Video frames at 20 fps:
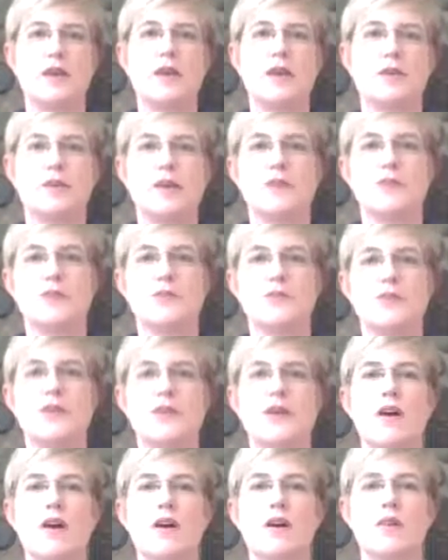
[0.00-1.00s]
because we
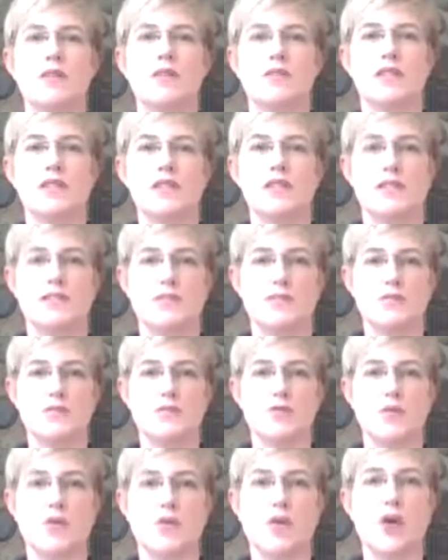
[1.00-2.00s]
always need to do
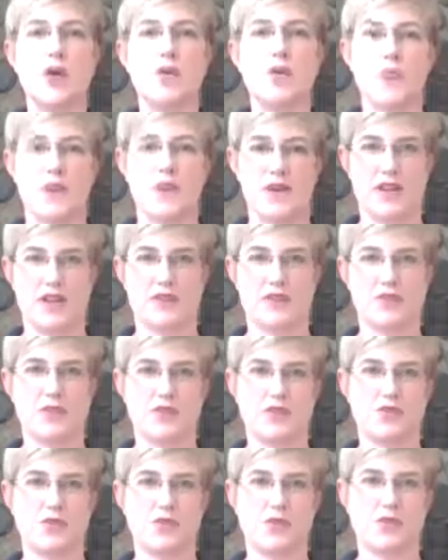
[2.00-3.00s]
more opening of
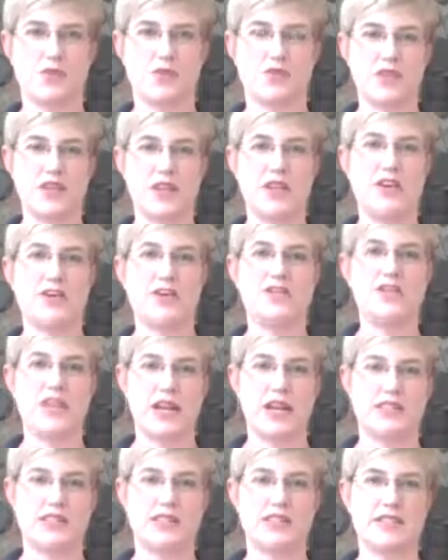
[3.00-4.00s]
our shoulders and our
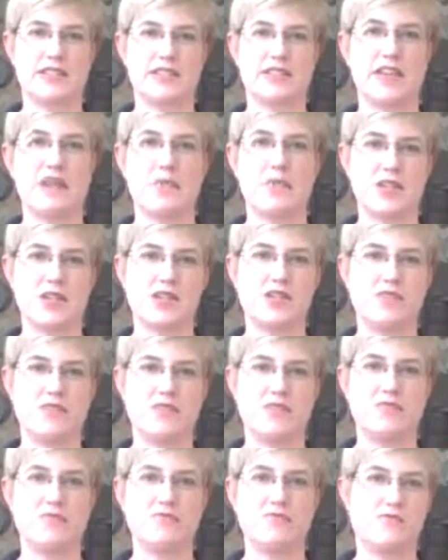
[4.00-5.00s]
chest than we
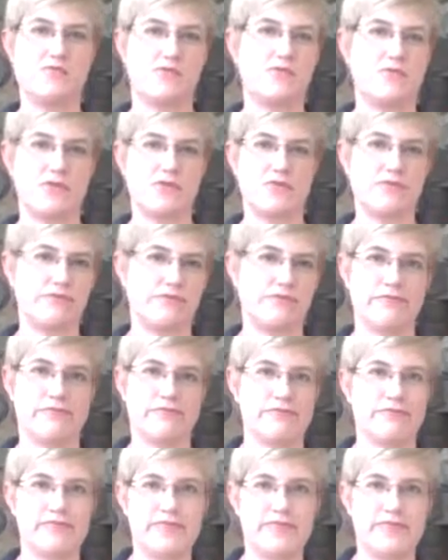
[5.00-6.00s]
do
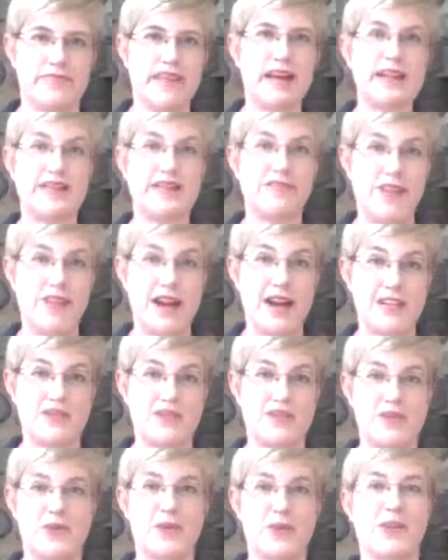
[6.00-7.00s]
9 to 5
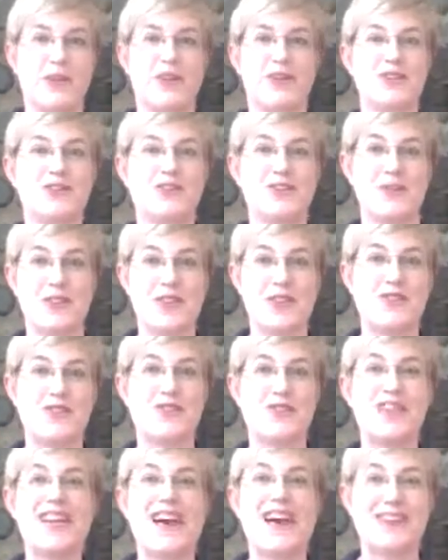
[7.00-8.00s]
or
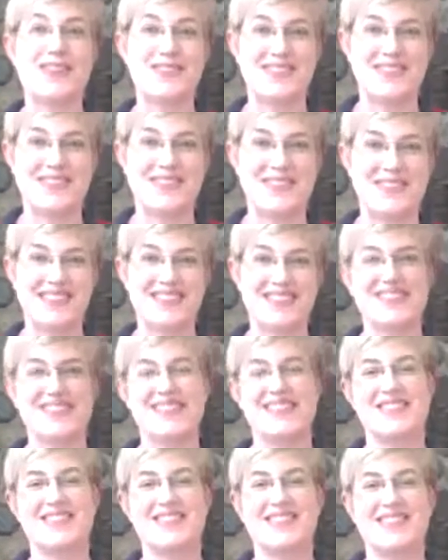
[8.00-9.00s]
23 hours of
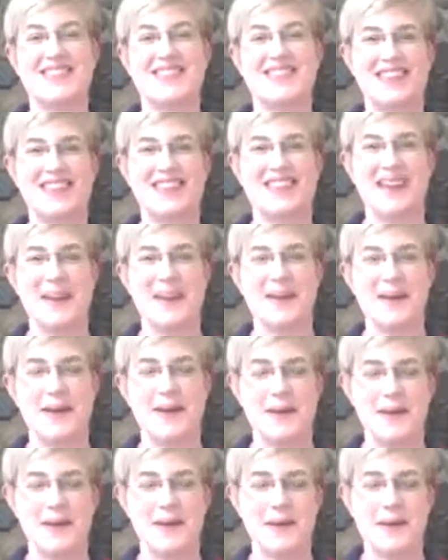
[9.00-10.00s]
the rest of the day, right?